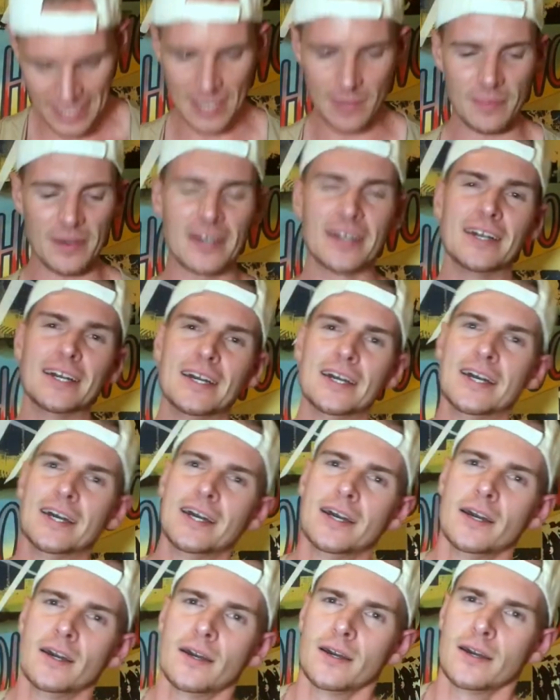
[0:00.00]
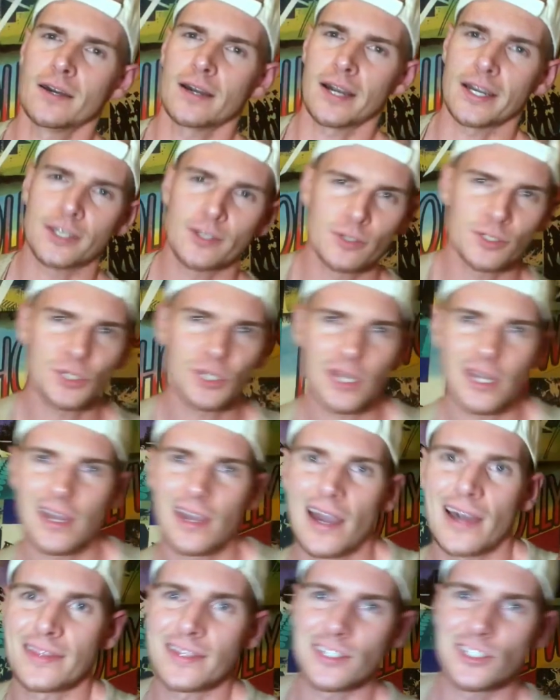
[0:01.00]
keep it. I
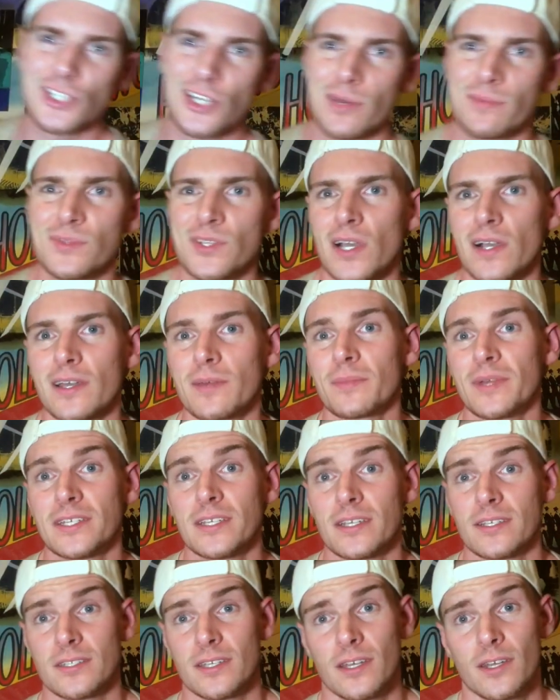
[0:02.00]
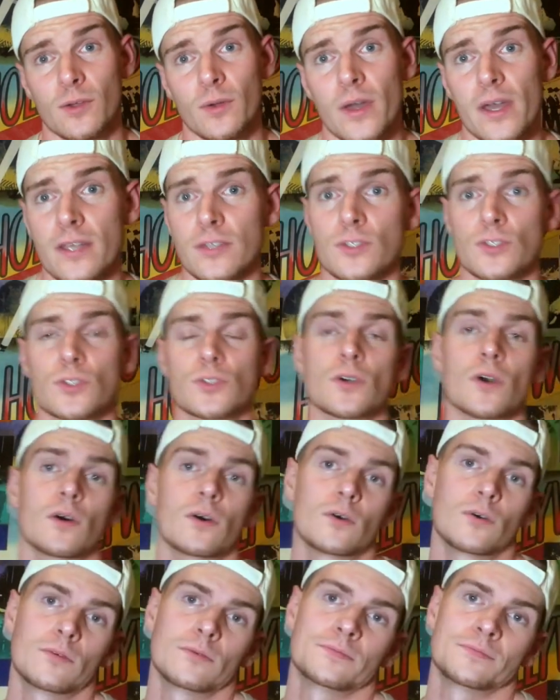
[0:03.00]
usually at the gym tuck in my tanks anyways,
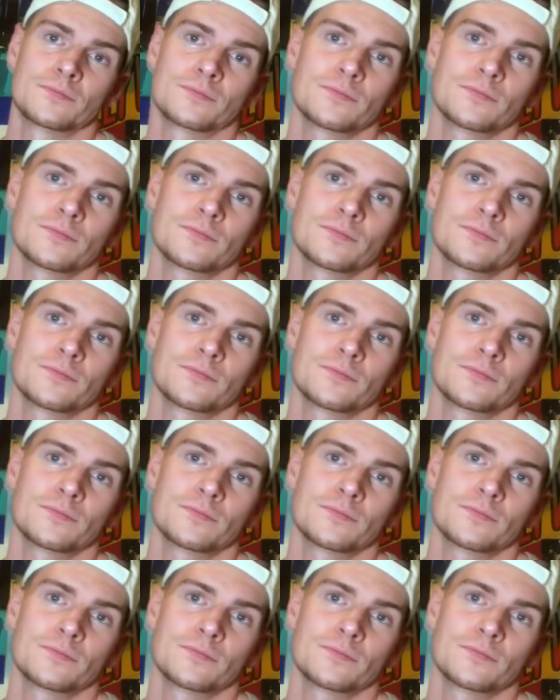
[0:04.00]
so